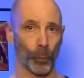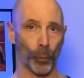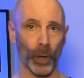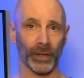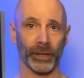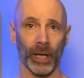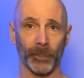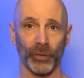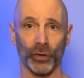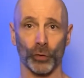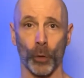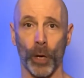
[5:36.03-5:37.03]
what types
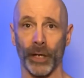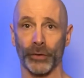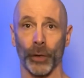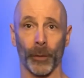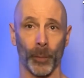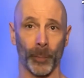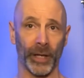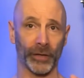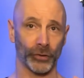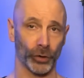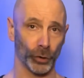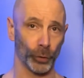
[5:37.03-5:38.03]
of squats are the
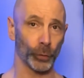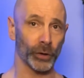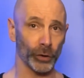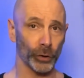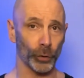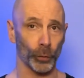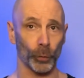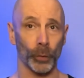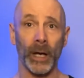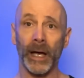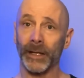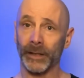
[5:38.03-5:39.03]
best you can
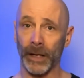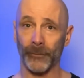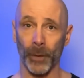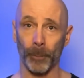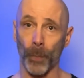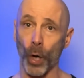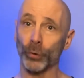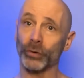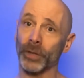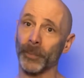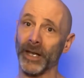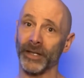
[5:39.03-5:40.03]
do to have the
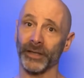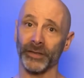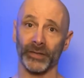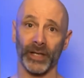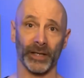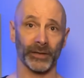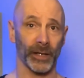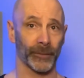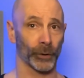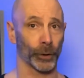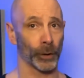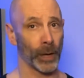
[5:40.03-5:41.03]
most amazing sex
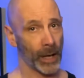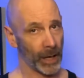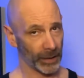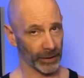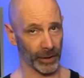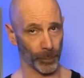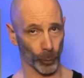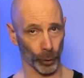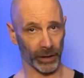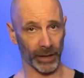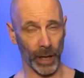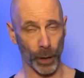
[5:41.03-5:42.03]
ever and keep
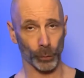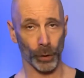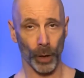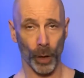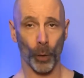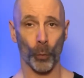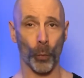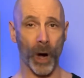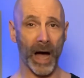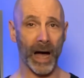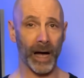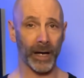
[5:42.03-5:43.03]
working out
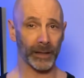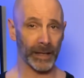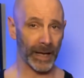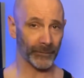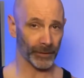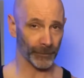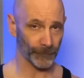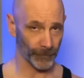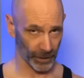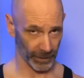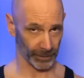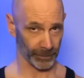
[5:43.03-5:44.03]
while having
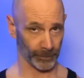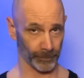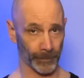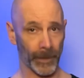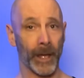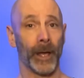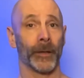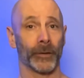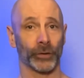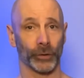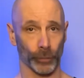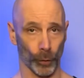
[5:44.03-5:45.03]
fun.
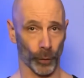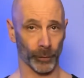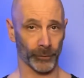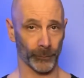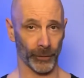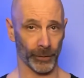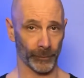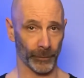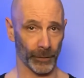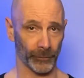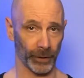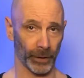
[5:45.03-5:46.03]
This is Laurence from Fit and
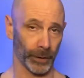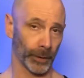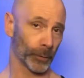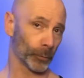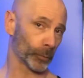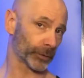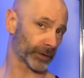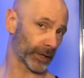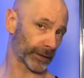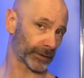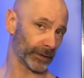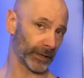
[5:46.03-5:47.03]
50. We'll
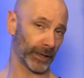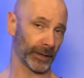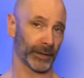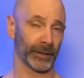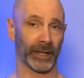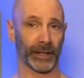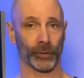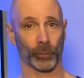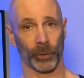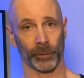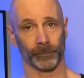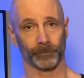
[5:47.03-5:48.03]
talk to you again in the next
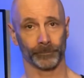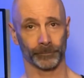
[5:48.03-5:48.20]
one.